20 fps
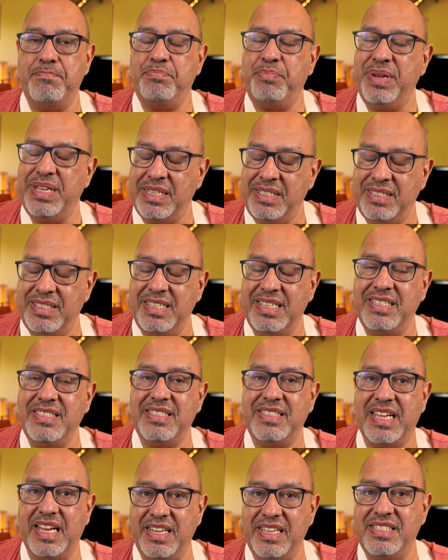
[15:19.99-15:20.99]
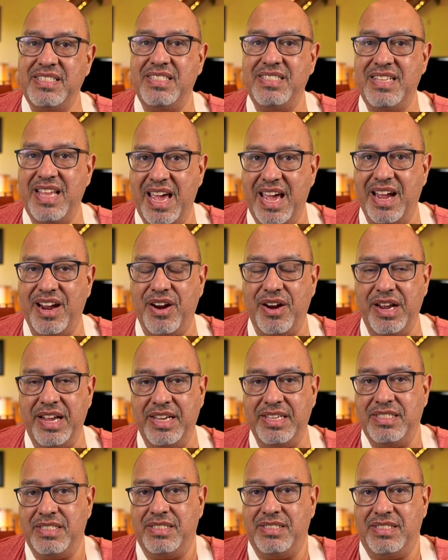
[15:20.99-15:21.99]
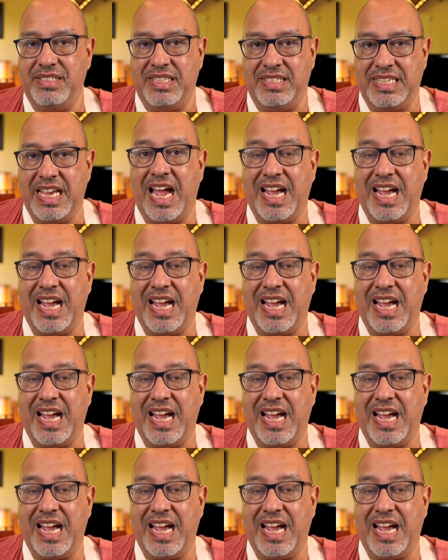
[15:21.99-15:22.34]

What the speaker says: business that is there is